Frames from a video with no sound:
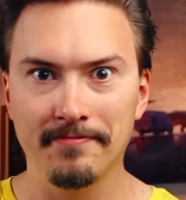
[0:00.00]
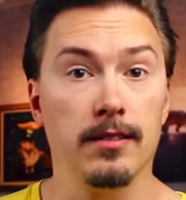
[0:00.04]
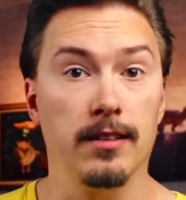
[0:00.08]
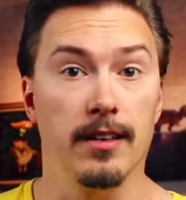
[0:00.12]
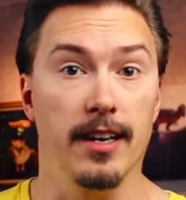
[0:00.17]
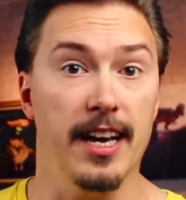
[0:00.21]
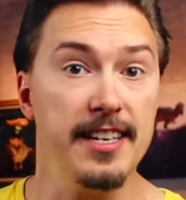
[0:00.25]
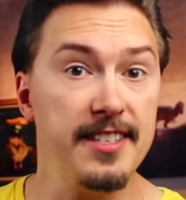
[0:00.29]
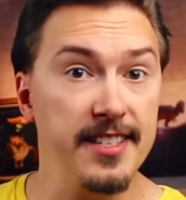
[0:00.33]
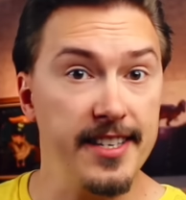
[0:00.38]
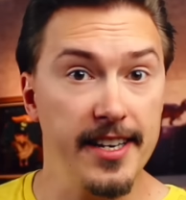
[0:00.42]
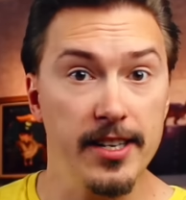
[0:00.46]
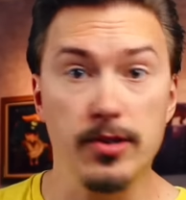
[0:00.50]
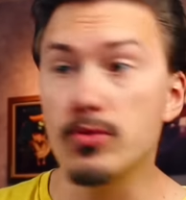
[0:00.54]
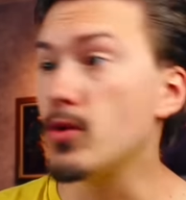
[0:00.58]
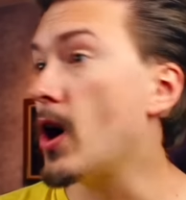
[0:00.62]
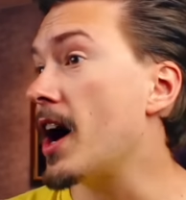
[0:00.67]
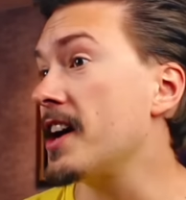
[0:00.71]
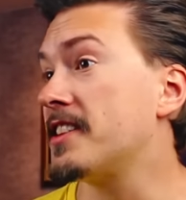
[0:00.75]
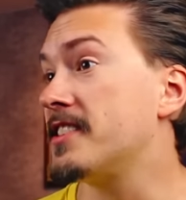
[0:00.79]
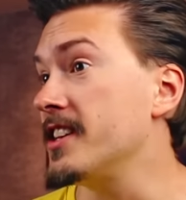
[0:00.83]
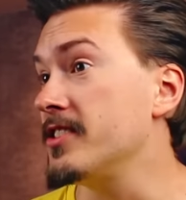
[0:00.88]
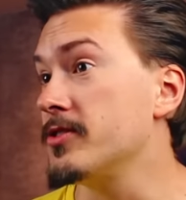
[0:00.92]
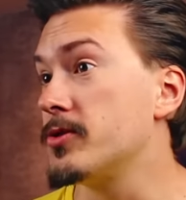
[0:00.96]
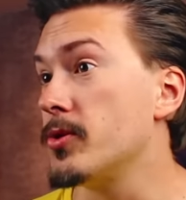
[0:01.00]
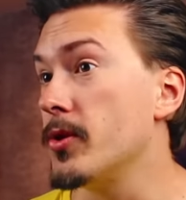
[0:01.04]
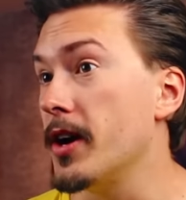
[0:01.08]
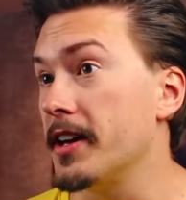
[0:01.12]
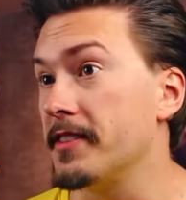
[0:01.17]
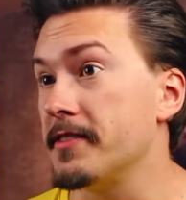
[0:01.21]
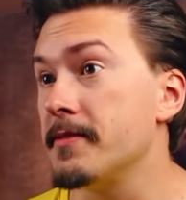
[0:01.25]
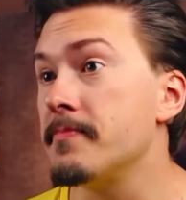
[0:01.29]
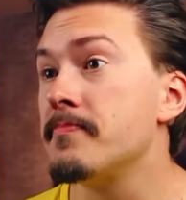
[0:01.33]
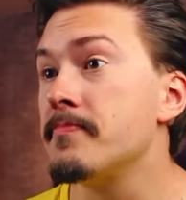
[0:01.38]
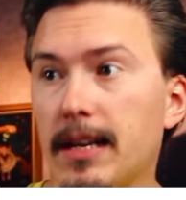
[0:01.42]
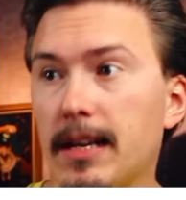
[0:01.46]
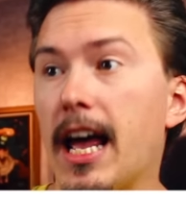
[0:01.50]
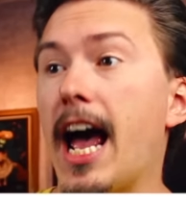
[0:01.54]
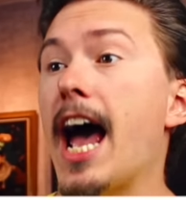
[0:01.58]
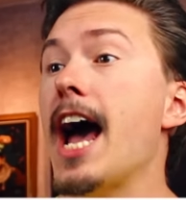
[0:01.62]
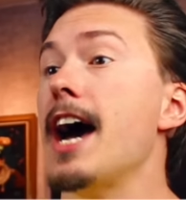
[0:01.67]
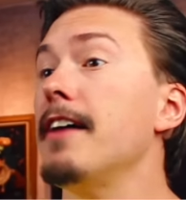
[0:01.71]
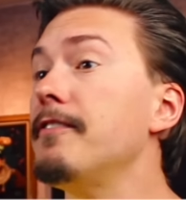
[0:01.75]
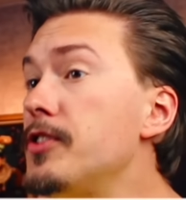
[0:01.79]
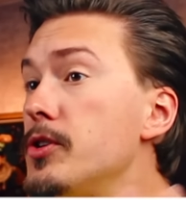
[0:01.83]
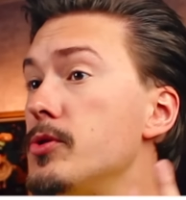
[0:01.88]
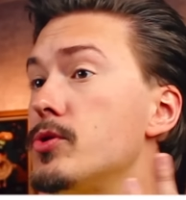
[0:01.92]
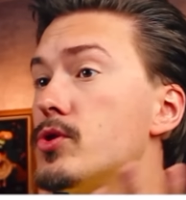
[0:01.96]
Let's get right into it.
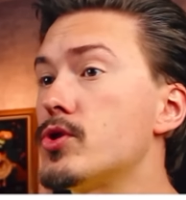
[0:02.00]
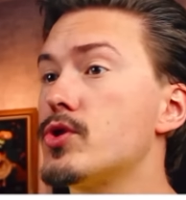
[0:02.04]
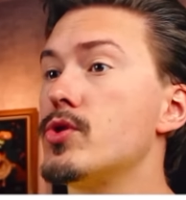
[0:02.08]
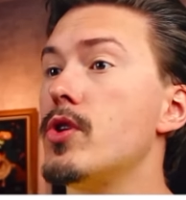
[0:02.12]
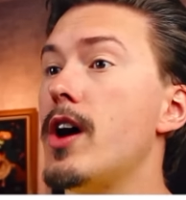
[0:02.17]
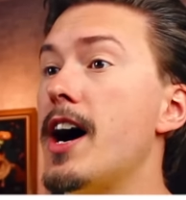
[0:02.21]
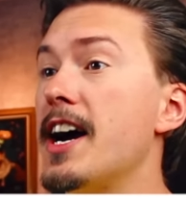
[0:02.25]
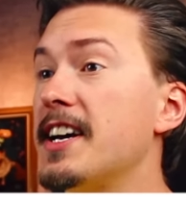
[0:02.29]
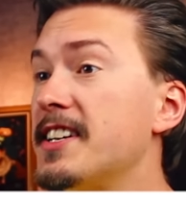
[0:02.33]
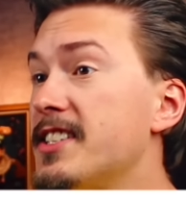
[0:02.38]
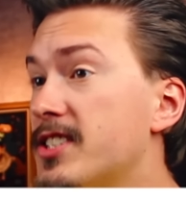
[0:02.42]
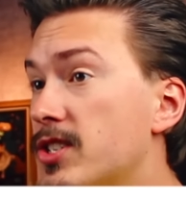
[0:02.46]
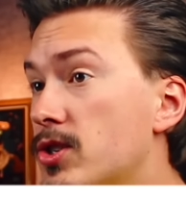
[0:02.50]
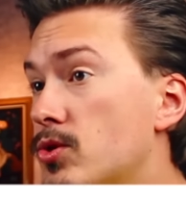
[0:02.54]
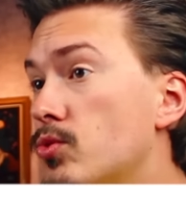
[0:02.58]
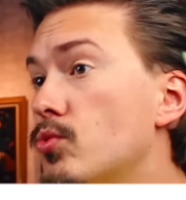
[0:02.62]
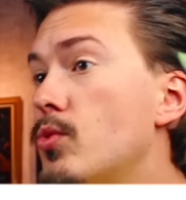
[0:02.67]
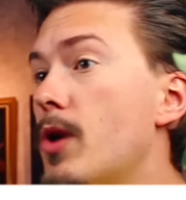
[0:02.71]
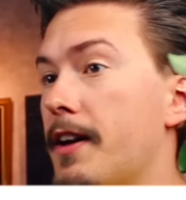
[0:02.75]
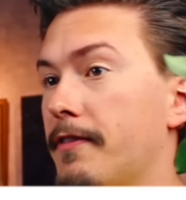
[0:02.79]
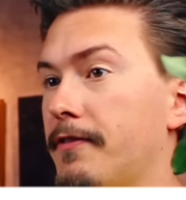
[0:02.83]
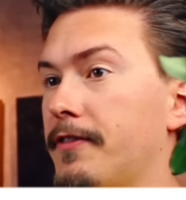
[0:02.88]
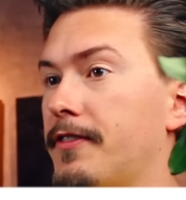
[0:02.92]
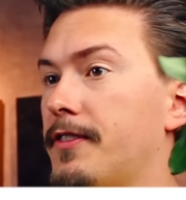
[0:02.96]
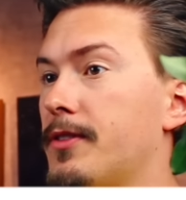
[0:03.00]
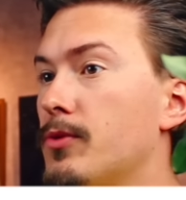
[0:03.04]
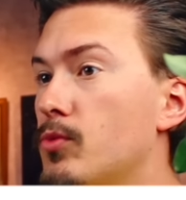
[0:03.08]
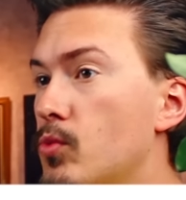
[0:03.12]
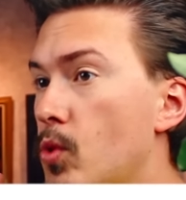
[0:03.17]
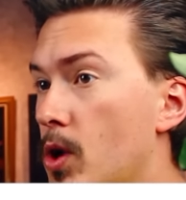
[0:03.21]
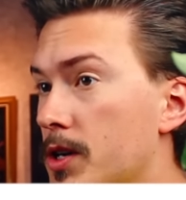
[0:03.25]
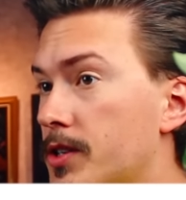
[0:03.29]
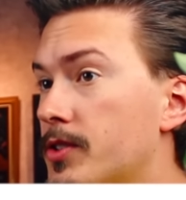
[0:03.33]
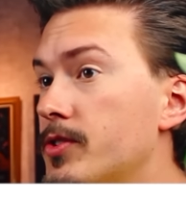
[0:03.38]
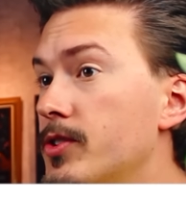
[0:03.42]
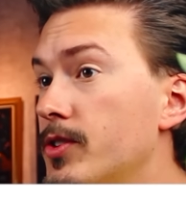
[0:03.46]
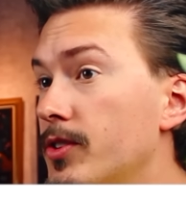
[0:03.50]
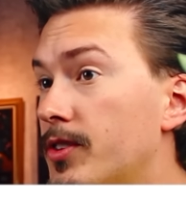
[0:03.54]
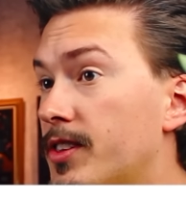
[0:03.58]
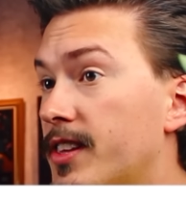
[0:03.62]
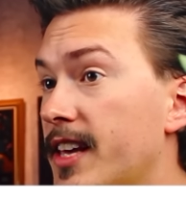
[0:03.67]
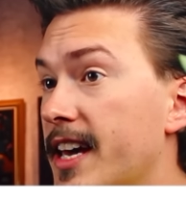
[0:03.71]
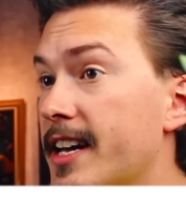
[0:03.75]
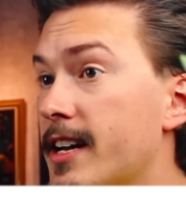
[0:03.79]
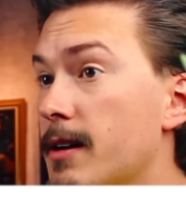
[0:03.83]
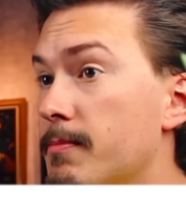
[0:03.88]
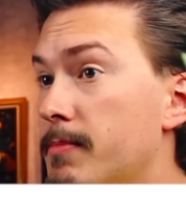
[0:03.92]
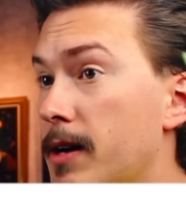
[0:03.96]
Have you tried Swift? What do you
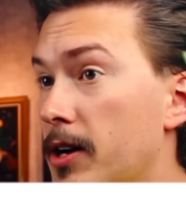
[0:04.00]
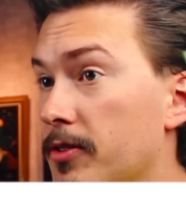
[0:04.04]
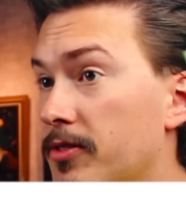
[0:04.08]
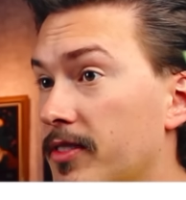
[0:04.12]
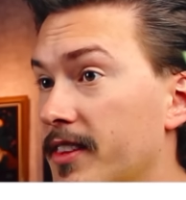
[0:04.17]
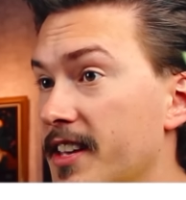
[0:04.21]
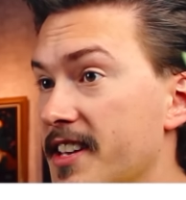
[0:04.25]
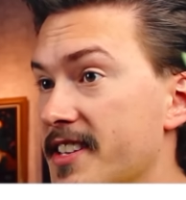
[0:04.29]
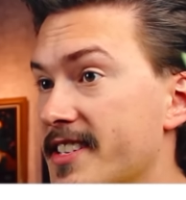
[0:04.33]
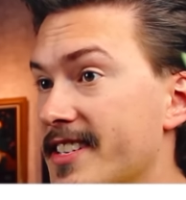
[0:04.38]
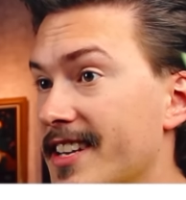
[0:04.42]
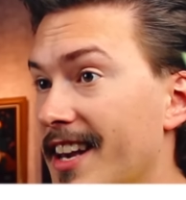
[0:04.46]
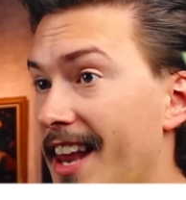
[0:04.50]
think about this